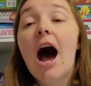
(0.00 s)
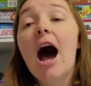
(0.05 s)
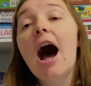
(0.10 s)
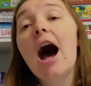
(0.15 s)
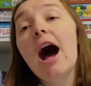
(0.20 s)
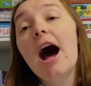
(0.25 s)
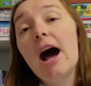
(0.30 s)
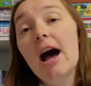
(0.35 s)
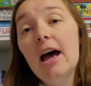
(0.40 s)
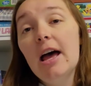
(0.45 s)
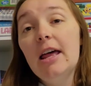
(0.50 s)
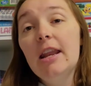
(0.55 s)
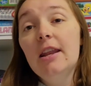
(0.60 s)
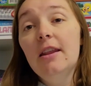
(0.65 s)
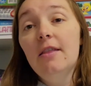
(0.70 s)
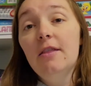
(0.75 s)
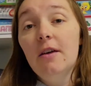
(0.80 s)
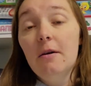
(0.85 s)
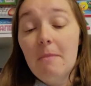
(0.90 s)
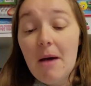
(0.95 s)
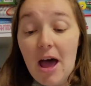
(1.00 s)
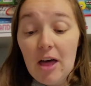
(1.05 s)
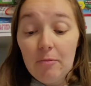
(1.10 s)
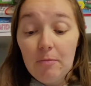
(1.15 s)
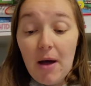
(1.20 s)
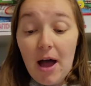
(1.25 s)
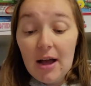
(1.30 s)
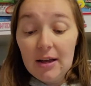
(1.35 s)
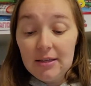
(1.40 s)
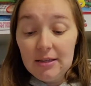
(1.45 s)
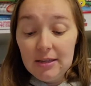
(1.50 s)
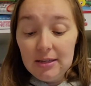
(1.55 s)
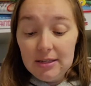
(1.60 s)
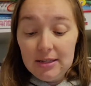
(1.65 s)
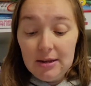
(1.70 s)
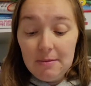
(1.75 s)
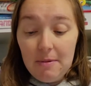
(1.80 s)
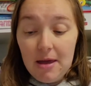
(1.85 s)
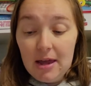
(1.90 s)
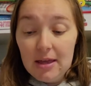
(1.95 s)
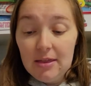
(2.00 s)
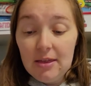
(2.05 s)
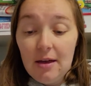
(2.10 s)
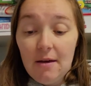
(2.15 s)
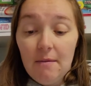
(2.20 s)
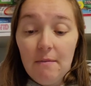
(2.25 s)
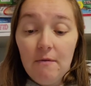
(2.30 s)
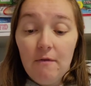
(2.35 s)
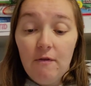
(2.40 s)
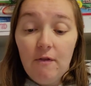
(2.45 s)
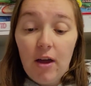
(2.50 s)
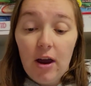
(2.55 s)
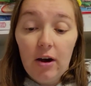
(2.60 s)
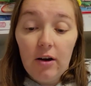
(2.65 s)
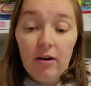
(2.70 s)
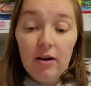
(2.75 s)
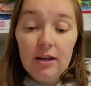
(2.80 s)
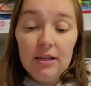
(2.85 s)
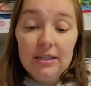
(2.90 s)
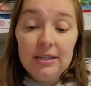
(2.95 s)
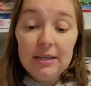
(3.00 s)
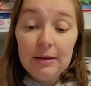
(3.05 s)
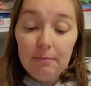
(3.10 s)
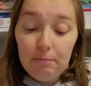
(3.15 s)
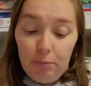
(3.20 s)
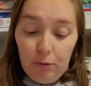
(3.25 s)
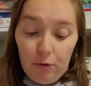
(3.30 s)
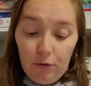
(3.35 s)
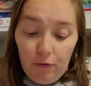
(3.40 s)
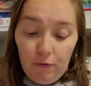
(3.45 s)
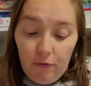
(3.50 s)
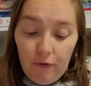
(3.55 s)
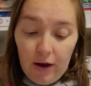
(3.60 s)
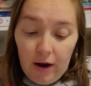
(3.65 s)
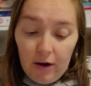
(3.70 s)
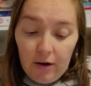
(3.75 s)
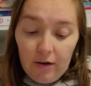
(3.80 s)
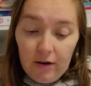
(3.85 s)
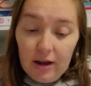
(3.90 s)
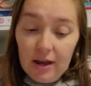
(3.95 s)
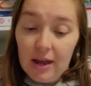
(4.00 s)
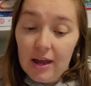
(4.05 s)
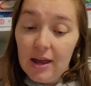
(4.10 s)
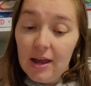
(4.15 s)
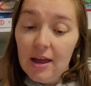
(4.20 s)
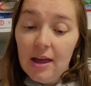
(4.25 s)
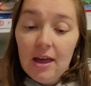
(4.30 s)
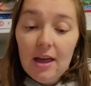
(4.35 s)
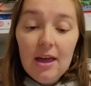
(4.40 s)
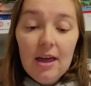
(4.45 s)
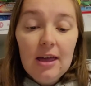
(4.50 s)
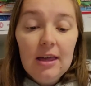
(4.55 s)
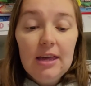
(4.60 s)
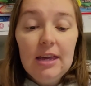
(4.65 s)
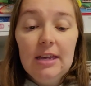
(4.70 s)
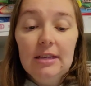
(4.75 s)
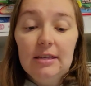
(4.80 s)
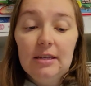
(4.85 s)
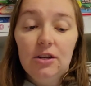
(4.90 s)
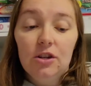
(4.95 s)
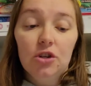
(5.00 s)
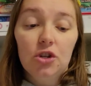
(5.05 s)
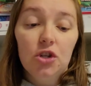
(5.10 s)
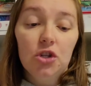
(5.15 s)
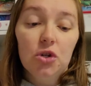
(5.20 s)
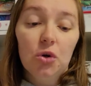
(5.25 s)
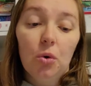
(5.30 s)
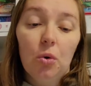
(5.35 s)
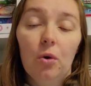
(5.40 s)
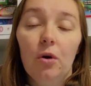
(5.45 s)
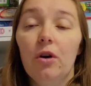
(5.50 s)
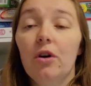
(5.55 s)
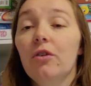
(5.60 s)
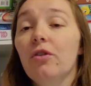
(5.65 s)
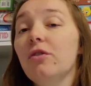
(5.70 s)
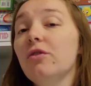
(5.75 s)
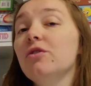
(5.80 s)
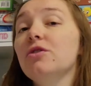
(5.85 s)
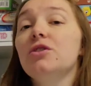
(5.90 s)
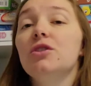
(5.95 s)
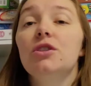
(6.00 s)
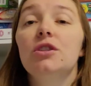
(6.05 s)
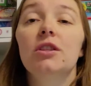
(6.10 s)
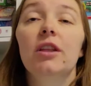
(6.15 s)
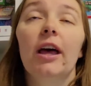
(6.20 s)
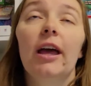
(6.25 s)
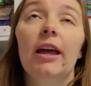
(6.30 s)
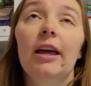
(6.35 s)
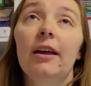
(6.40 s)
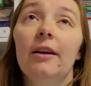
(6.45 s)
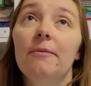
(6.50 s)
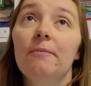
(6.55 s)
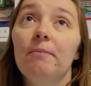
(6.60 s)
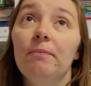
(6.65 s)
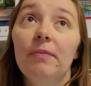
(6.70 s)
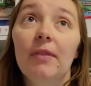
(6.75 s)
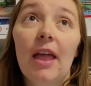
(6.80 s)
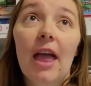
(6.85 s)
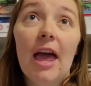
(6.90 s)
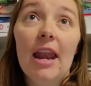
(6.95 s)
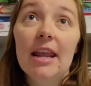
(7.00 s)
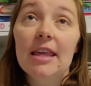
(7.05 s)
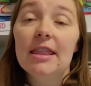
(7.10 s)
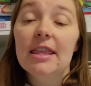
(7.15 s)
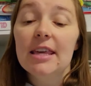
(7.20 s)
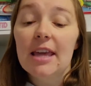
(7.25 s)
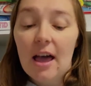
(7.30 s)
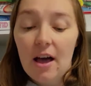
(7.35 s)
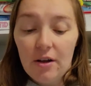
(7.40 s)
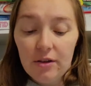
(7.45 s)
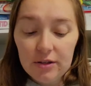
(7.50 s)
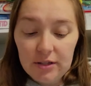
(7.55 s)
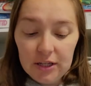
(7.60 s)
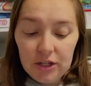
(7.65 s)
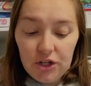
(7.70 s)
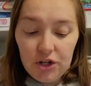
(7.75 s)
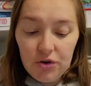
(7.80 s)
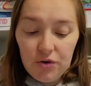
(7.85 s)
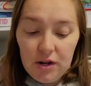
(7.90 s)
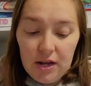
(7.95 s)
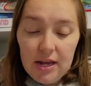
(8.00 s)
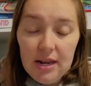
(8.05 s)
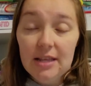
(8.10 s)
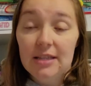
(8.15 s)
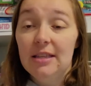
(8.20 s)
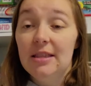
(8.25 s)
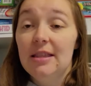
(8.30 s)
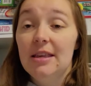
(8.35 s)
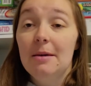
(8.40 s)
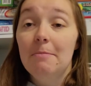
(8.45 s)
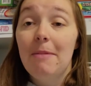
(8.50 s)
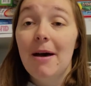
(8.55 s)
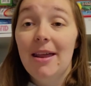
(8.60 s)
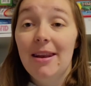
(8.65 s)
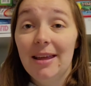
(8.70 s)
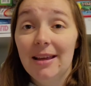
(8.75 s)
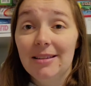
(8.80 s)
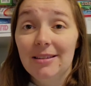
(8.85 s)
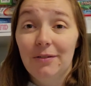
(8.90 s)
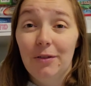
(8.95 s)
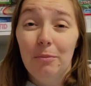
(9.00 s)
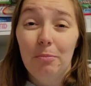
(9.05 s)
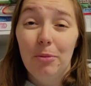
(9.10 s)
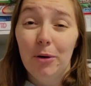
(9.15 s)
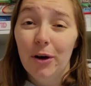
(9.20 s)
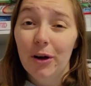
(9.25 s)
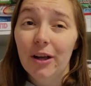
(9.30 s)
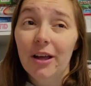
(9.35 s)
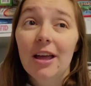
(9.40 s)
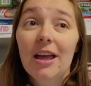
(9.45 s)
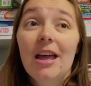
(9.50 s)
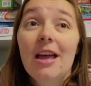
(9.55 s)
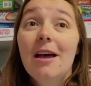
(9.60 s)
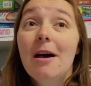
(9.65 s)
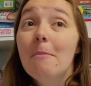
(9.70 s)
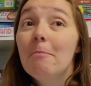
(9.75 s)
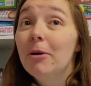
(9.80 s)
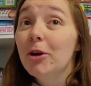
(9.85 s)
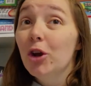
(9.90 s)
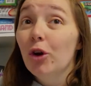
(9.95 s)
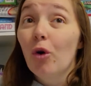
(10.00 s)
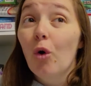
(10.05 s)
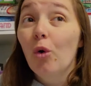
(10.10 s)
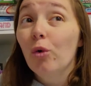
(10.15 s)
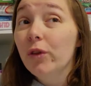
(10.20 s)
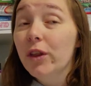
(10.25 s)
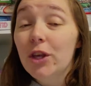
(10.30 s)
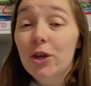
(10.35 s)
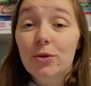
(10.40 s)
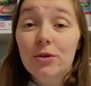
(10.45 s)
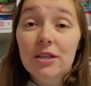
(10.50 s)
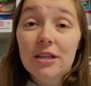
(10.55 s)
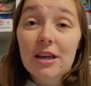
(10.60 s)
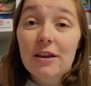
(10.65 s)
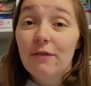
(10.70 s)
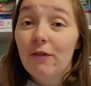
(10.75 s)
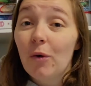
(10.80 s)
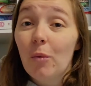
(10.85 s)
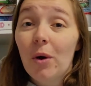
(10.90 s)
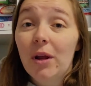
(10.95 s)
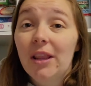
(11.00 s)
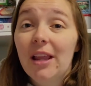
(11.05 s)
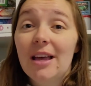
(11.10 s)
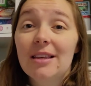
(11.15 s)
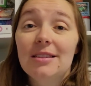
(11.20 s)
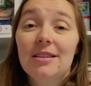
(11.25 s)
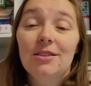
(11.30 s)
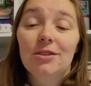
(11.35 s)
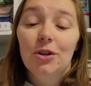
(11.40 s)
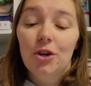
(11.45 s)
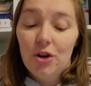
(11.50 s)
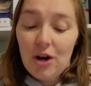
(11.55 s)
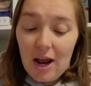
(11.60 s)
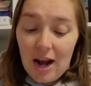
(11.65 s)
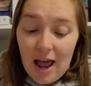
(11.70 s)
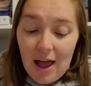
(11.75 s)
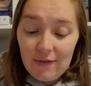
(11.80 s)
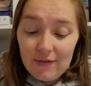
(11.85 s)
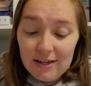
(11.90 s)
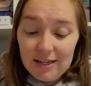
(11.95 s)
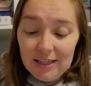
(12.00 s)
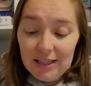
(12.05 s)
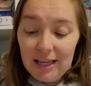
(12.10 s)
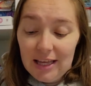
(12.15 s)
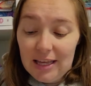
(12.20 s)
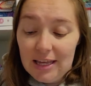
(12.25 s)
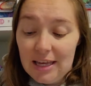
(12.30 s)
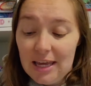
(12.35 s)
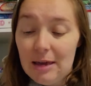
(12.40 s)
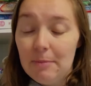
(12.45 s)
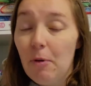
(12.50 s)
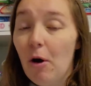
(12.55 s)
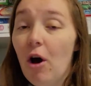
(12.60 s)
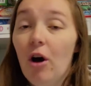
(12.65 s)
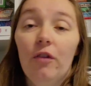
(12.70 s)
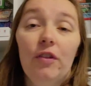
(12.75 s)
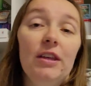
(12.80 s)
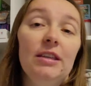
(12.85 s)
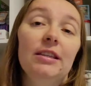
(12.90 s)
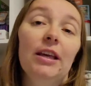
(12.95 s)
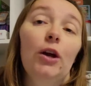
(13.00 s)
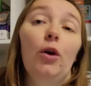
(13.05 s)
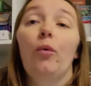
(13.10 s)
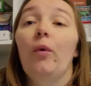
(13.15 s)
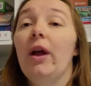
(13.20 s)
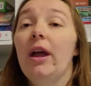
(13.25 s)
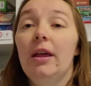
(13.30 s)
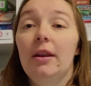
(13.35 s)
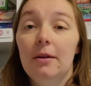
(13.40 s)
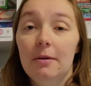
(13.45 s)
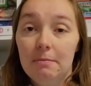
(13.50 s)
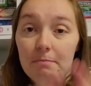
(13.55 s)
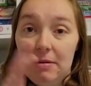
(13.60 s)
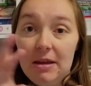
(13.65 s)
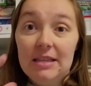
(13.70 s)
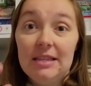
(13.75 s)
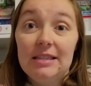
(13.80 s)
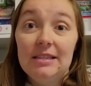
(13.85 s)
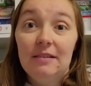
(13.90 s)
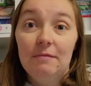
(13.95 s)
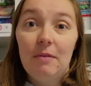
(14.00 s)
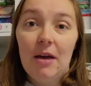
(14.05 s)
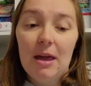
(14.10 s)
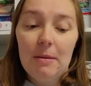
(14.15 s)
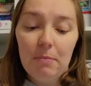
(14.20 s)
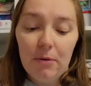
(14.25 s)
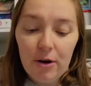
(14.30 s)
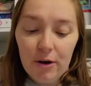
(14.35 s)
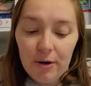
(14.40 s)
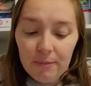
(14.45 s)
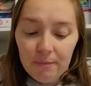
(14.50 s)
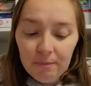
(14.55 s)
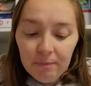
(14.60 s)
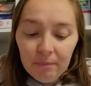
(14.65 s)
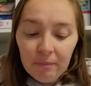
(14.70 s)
on the math boxes to make them very simple, very easy to store. There's like anything else that you need is in the appendix of the book, but you're only using it for 1 lesson, so you're not having to like keep all these like random pieces of paper.